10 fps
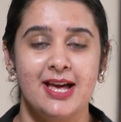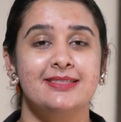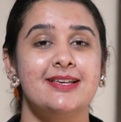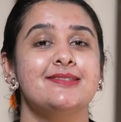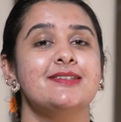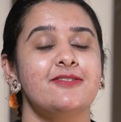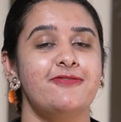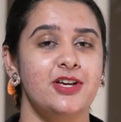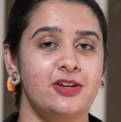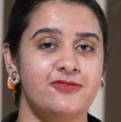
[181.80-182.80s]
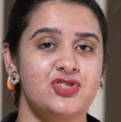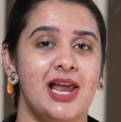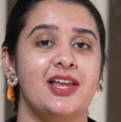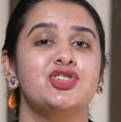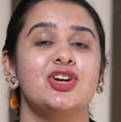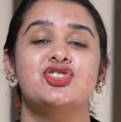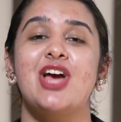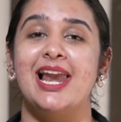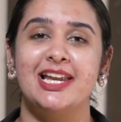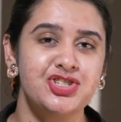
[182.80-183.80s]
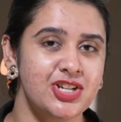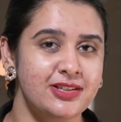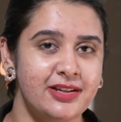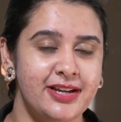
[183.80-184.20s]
This is a fear of challenge. You're challenging the